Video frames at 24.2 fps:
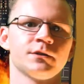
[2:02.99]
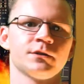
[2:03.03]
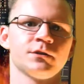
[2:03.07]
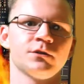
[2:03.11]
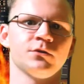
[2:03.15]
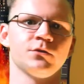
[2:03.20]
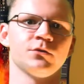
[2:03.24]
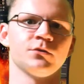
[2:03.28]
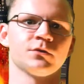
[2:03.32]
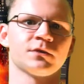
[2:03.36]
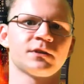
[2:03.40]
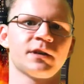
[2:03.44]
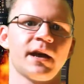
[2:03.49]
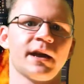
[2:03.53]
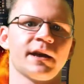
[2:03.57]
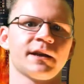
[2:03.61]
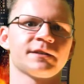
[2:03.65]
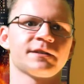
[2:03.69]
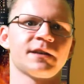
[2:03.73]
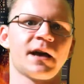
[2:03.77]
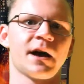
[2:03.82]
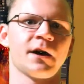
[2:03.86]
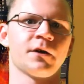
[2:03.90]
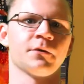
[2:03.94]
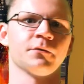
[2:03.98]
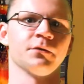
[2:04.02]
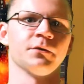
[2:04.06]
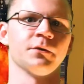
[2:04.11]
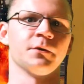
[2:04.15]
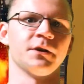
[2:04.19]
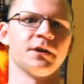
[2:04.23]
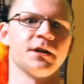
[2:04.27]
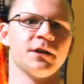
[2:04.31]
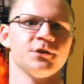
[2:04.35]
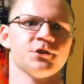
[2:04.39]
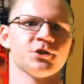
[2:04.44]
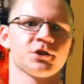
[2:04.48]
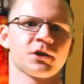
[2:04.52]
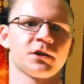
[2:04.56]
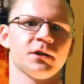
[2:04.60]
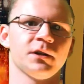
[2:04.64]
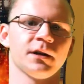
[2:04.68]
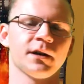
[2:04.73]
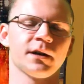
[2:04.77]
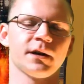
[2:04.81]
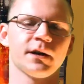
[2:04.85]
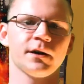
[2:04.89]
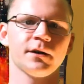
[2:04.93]
to take down the Ninja
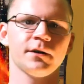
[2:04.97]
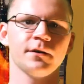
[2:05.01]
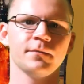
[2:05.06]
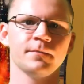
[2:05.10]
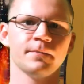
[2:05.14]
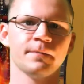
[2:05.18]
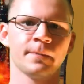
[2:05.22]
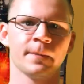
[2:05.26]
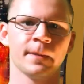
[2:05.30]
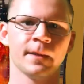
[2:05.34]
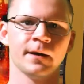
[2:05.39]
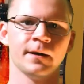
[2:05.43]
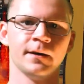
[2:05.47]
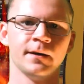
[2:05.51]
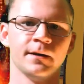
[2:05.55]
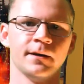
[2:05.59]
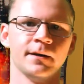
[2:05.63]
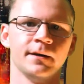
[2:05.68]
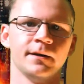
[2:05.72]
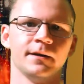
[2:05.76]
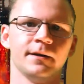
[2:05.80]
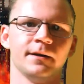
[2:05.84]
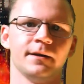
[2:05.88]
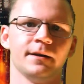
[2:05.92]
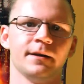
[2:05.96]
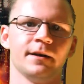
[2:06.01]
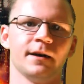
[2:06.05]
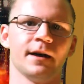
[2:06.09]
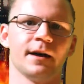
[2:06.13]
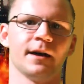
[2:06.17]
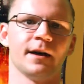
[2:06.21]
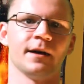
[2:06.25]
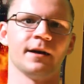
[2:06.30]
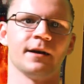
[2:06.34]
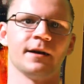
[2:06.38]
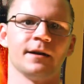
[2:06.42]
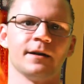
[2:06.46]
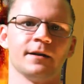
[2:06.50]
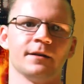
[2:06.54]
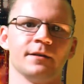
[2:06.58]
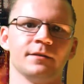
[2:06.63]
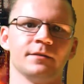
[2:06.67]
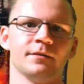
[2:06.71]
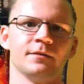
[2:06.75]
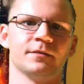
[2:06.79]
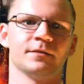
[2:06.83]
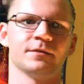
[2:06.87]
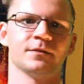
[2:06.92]
Clan.
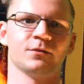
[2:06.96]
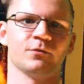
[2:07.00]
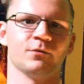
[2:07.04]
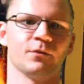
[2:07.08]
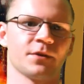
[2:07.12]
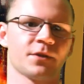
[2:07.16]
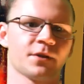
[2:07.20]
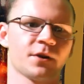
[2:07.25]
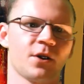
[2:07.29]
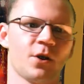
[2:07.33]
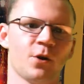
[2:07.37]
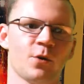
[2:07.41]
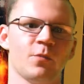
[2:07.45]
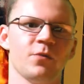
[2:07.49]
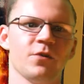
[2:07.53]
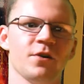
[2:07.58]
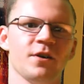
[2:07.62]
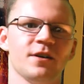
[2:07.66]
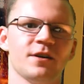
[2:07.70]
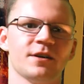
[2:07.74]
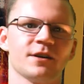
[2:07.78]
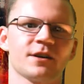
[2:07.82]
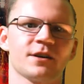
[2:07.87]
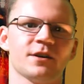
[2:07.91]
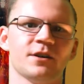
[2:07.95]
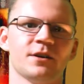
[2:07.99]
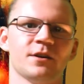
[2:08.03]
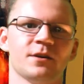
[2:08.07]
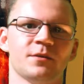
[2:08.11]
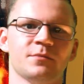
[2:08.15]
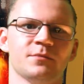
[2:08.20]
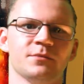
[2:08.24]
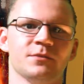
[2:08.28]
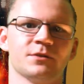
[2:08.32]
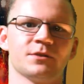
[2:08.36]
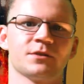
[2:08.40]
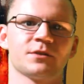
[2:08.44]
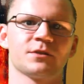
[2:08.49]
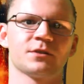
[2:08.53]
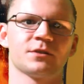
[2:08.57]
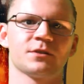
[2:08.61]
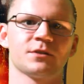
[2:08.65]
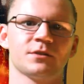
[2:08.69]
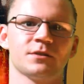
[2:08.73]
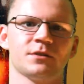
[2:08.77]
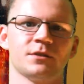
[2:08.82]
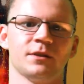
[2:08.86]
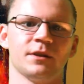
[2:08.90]
And with Cobra
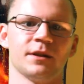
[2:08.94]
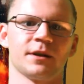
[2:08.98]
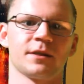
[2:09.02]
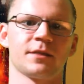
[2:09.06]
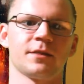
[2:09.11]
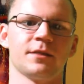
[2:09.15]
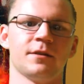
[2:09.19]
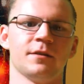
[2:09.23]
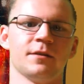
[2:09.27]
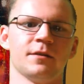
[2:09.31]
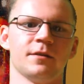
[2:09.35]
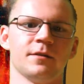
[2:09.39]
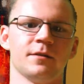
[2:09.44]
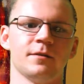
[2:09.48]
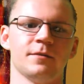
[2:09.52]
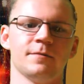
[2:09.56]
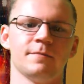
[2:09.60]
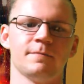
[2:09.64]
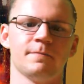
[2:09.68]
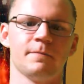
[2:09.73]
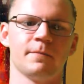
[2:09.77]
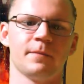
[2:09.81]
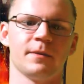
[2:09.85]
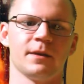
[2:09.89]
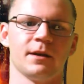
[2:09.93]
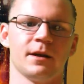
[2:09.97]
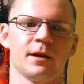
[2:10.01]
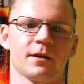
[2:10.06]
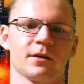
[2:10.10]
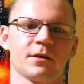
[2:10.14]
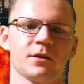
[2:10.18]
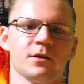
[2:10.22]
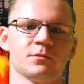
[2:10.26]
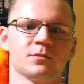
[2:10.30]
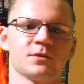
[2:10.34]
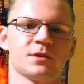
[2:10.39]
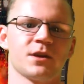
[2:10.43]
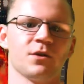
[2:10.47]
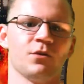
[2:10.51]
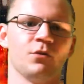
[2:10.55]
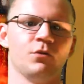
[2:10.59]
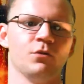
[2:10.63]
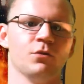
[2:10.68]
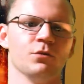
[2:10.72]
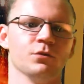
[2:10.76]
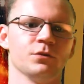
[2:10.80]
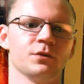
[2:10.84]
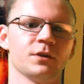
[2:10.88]
comes the
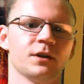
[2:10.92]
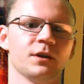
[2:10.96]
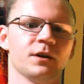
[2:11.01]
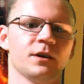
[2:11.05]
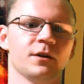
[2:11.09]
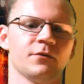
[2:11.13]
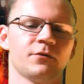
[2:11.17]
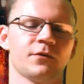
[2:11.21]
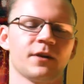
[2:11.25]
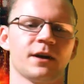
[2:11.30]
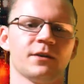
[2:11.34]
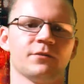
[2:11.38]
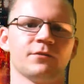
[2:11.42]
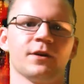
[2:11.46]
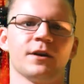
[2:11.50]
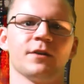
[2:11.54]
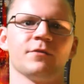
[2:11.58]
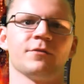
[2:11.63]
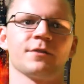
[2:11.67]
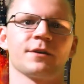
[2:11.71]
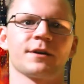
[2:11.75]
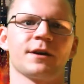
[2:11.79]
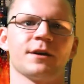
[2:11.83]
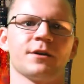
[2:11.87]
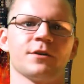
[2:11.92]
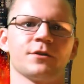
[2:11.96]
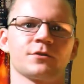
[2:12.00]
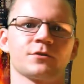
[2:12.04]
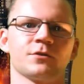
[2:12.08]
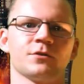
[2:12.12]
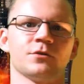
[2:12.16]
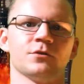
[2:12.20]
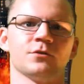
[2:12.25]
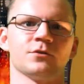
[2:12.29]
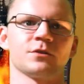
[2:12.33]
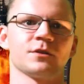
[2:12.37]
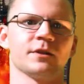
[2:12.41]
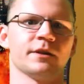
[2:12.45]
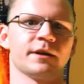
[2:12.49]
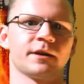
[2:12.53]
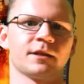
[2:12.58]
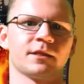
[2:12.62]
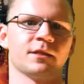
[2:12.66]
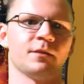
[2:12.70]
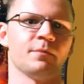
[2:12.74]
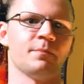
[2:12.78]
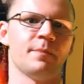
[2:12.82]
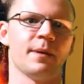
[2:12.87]
old fan favorite characters
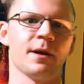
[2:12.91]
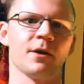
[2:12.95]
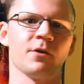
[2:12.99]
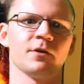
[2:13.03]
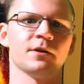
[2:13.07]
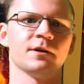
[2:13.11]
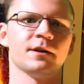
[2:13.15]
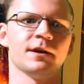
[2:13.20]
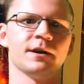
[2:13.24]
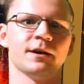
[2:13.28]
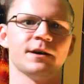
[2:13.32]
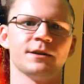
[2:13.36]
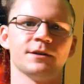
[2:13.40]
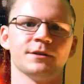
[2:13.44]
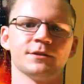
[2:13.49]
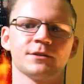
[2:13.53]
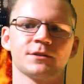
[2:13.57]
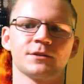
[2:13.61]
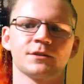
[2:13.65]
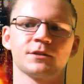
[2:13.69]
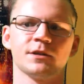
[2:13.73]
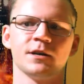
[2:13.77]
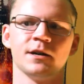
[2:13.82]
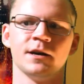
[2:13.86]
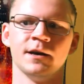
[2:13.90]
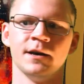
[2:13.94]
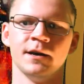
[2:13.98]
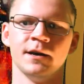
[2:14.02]
like the Baroness.